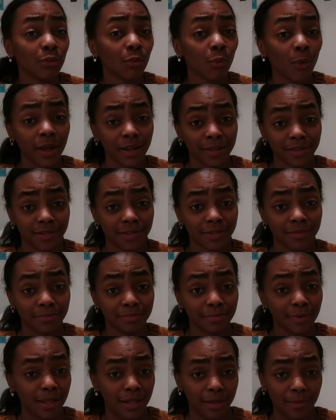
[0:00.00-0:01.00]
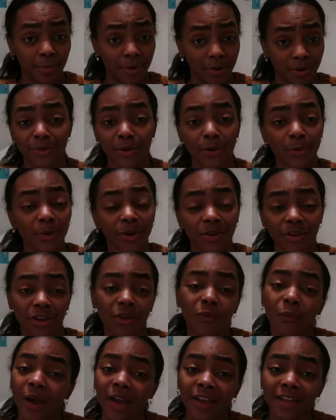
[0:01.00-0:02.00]
white anymore. Nowhere near
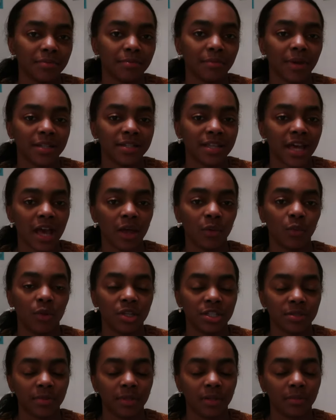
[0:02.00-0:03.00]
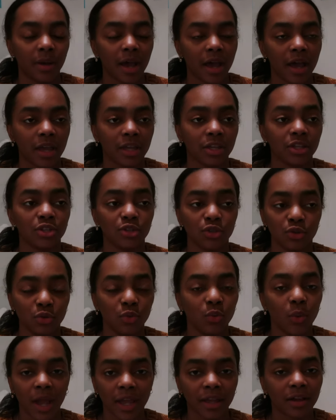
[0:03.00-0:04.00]
white. My dad wants me to buy new
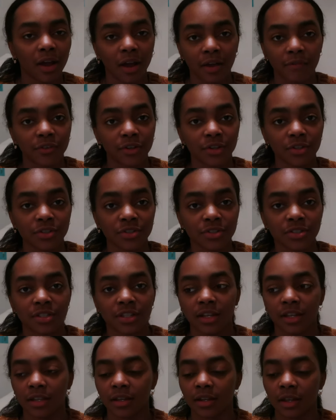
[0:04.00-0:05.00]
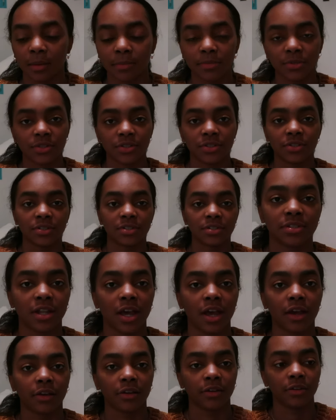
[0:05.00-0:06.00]
white Converse, and I'm just
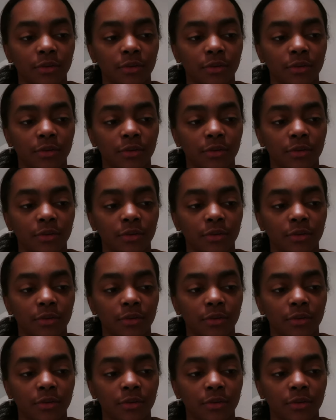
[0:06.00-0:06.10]
not